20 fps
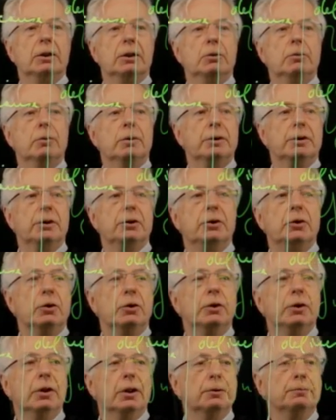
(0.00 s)
equals the
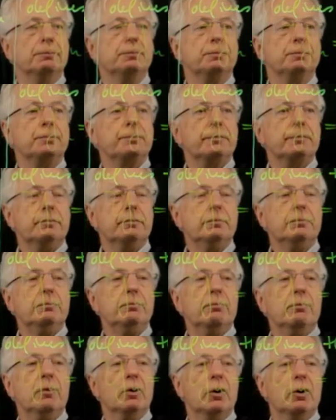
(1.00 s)
union
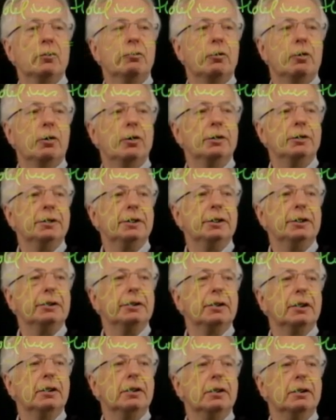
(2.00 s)
of all these
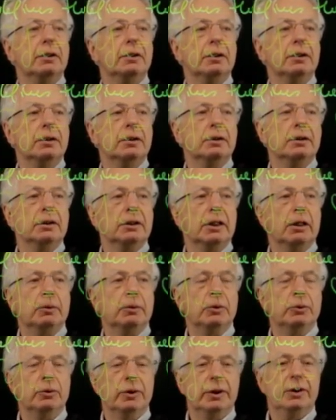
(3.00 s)

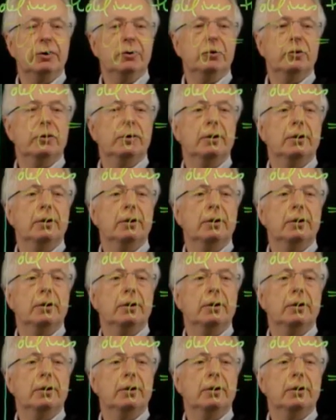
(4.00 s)
wx